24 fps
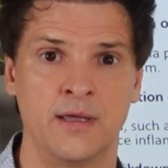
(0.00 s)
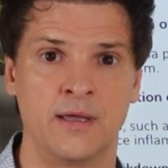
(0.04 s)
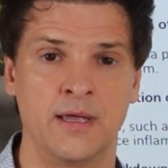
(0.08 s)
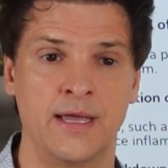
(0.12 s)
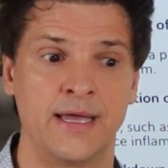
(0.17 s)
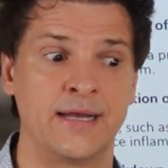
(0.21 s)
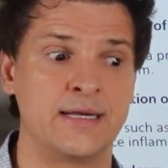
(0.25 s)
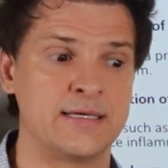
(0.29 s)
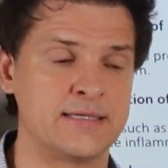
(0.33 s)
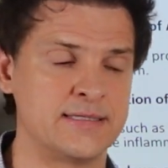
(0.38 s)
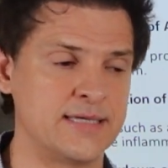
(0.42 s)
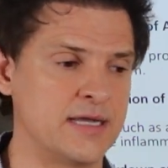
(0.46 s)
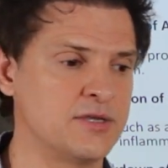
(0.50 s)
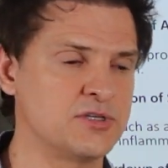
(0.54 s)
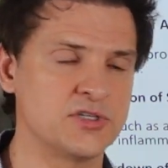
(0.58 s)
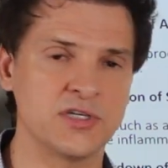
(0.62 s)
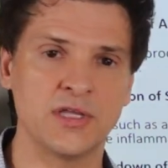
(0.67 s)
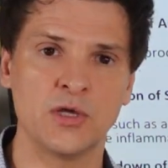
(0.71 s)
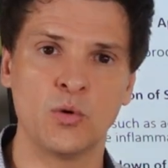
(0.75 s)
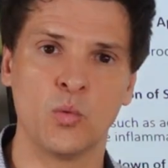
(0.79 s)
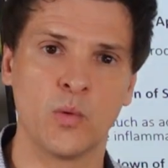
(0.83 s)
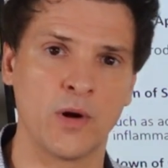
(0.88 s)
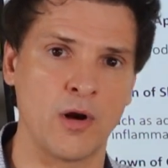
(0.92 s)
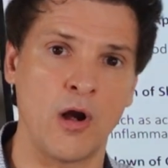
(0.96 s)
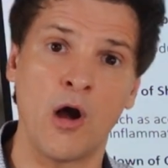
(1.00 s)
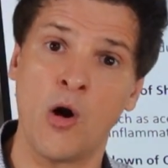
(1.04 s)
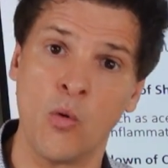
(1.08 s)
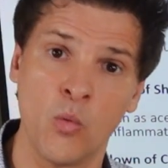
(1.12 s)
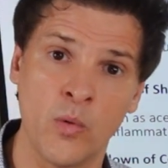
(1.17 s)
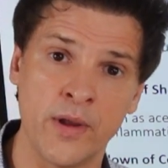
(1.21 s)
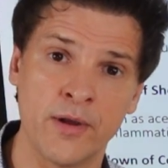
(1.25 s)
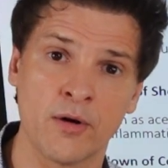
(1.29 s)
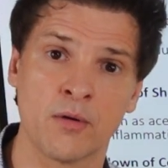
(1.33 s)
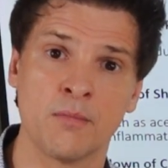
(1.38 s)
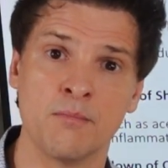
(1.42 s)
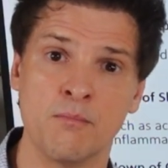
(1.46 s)
And essentially,
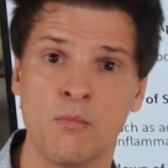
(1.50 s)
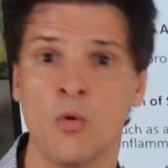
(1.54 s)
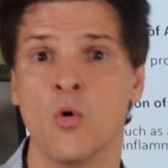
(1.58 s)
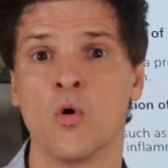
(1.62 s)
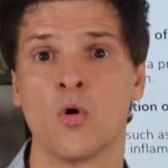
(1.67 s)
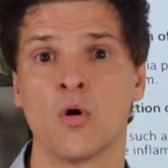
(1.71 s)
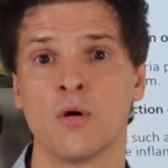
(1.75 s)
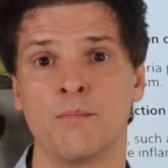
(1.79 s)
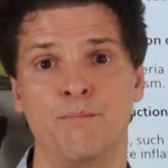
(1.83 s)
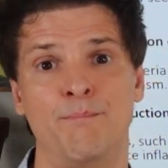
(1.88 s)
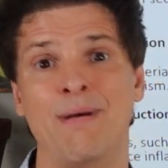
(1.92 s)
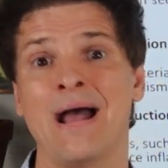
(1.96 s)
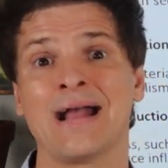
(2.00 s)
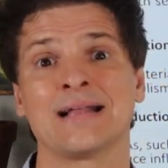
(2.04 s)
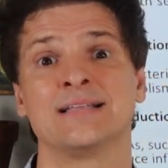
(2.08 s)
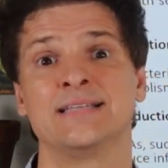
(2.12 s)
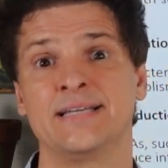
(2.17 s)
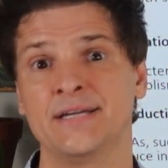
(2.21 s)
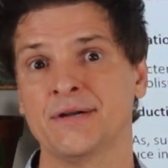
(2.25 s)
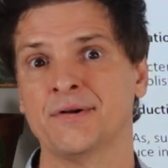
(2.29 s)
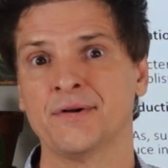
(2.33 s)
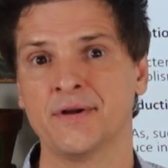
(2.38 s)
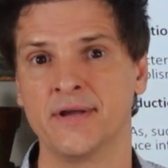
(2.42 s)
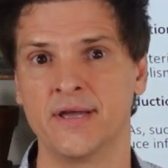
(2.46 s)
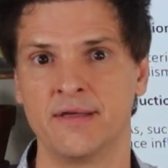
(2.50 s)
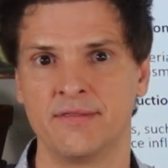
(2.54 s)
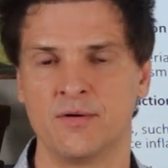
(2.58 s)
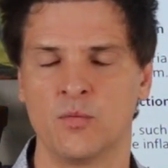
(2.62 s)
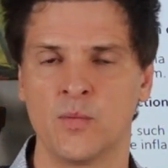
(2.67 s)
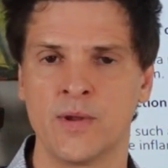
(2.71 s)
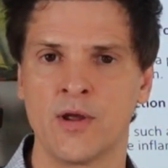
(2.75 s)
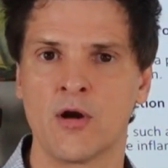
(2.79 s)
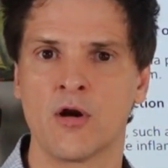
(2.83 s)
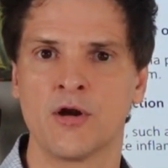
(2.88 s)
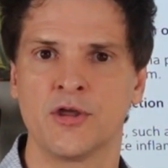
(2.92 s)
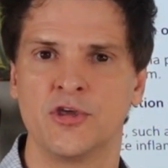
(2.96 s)
we are more bacteria than
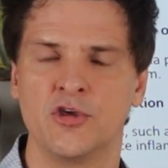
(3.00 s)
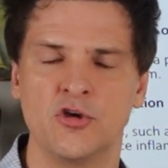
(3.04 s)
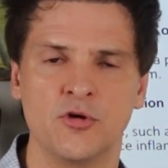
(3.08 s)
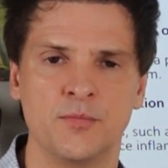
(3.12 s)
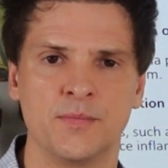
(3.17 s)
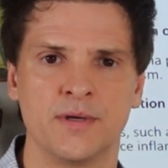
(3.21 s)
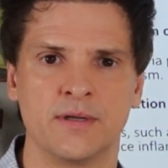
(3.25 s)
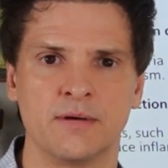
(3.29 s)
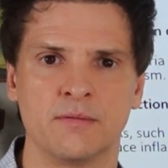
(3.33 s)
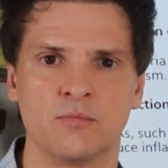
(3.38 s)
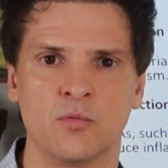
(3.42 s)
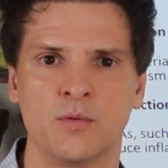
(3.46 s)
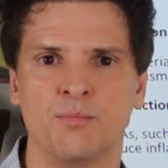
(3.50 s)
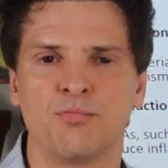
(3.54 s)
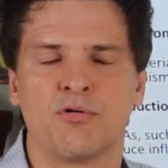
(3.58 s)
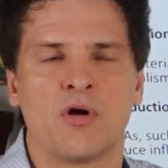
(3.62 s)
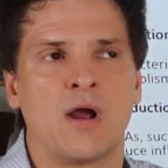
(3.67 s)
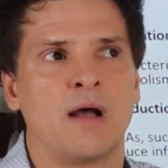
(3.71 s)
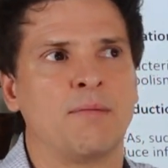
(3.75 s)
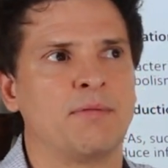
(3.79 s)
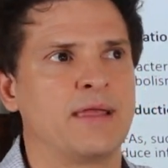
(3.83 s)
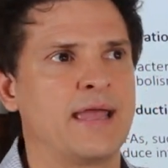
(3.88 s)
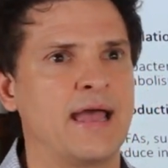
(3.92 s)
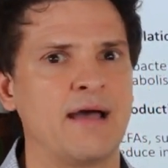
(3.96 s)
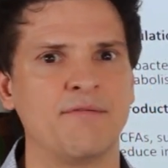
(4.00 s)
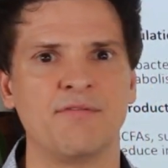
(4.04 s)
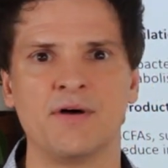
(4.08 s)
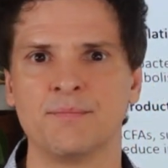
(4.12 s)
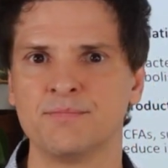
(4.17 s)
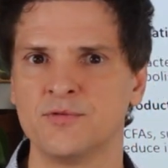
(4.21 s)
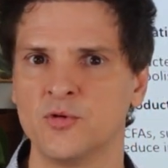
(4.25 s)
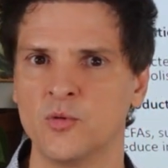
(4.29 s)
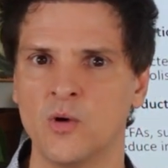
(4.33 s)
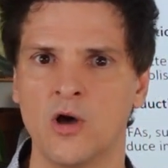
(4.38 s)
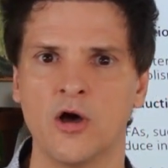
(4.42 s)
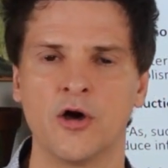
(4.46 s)
we are human. We probably have up
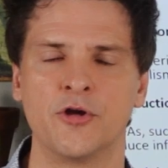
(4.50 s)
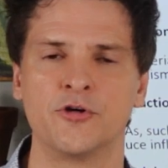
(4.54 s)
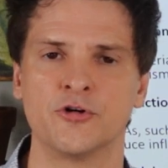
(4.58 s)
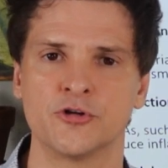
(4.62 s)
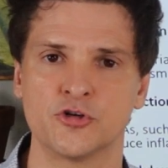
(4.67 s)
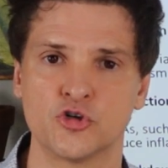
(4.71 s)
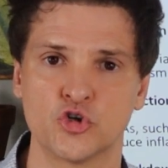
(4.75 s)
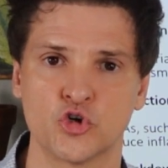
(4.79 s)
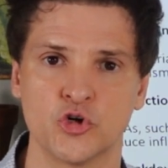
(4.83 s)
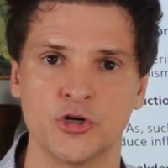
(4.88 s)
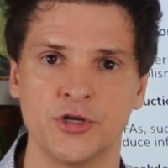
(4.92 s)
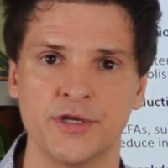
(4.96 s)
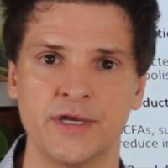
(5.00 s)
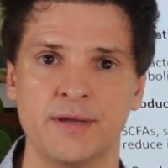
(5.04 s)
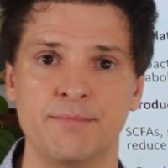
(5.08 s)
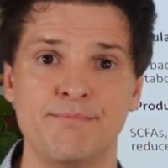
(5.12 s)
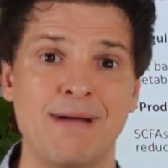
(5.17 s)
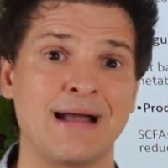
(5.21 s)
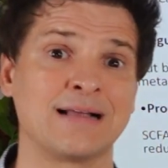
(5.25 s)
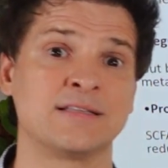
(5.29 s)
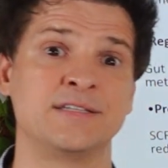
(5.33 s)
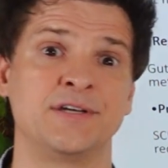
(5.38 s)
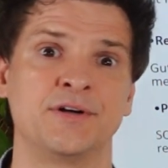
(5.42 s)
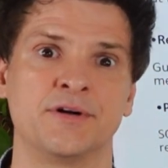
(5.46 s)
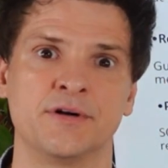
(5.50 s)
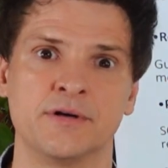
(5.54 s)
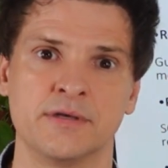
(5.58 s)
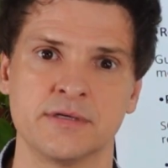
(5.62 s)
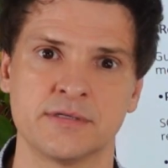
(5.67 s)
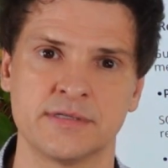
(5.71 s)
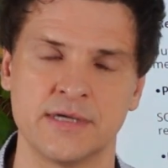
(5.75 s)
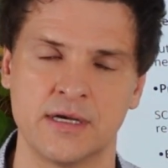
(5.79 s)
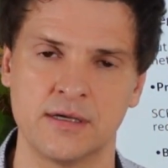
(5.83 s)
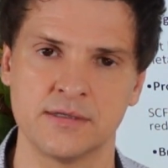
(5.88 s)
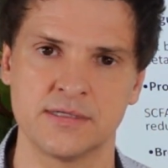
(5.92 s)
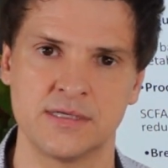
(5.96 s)
to 100 trillion bacterial
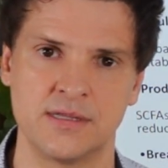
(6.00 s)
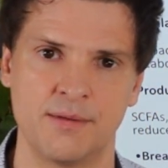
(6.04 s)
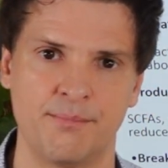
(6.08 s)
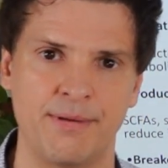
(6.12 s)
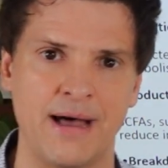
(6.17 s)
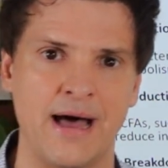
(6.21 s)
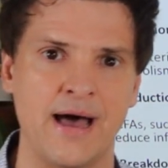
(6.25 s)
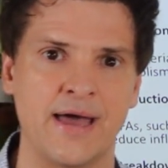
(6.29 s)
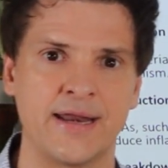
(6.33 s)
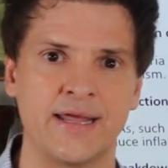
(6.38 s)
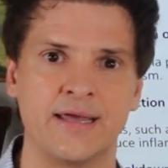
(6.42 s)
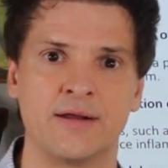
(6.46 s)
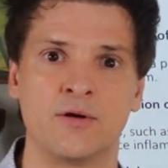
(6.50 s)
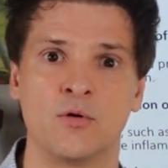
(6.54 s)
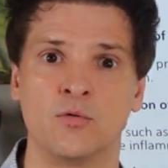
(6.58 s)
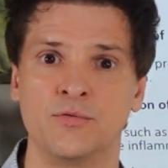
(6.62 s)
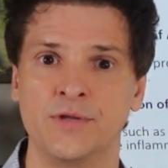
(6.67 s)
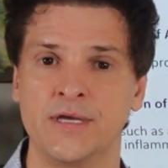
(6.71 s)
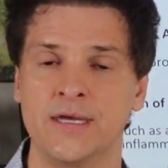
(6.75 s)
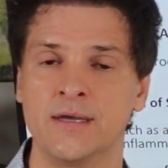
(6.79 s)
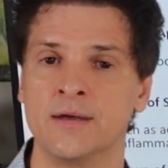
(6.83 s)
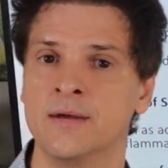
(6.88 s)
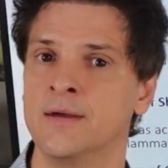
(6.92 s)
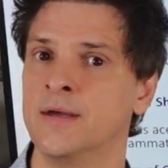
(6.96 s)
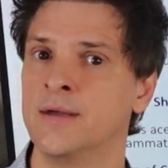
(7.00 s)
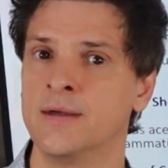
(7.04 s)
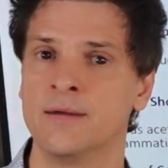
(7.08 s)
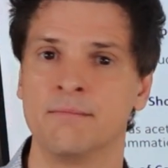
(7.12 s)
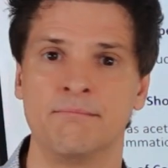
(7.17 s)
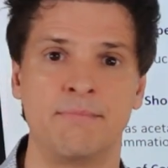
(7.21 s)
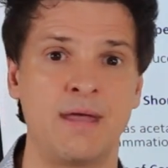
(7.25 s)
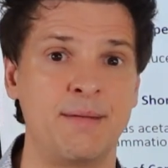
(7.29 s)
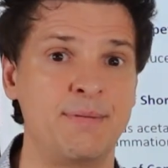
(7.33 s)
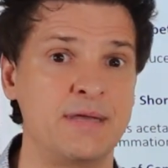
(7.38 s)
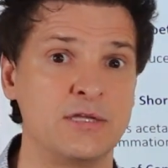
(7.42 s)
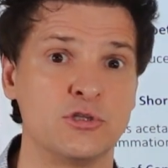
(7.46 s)
cells in the body and only
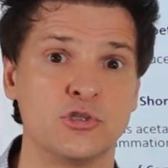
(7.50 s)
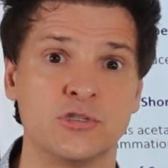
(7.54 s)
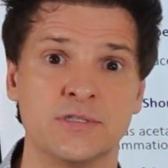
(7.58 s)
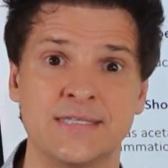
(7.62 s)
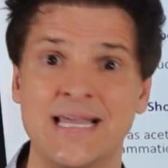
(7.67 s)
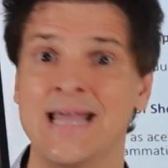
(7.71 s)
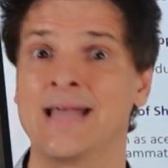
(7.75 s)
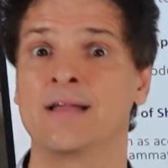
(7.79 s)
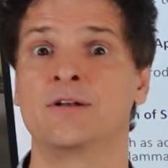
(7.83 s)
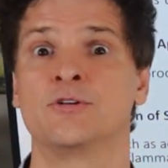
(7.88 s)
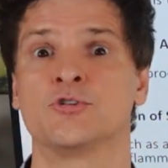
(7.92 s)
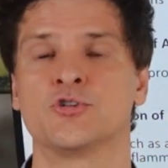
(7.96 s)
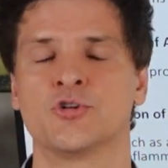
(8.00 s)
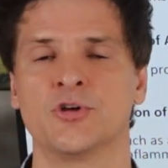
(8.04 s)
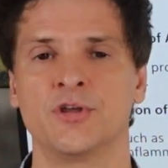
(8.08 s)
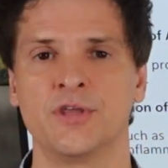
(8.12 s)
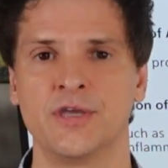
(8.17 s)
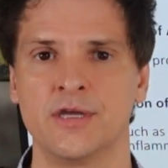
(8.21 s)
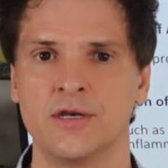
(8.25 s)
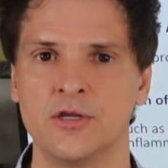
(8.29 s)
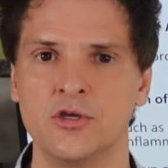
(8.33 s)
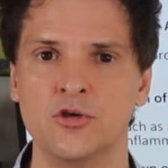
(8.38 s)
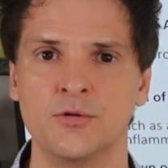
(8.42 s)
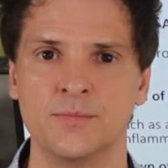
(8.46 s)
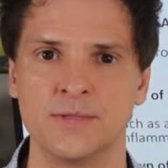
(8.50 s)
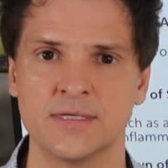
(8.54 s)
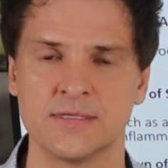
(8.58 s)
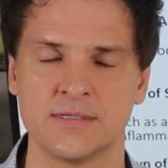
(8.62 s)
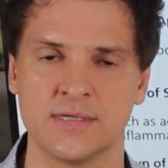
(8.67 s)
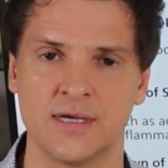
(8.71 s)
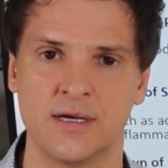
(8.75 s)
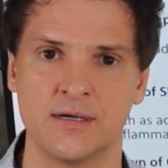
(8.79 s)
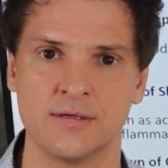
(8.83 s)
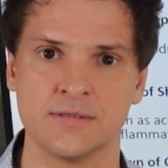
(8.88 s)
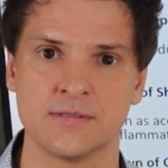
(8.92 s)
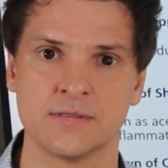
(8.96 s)
maybe 10 trillion human
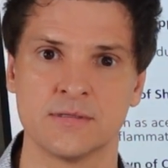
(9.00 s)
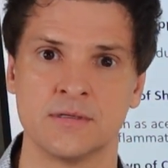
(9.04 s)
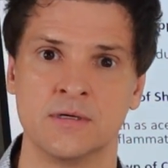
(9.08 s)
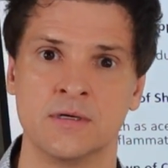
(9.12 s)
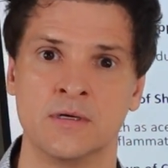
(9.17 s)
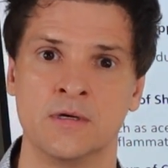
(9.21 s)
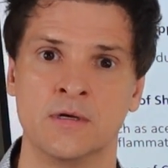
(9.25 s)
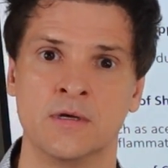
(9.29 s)
cells.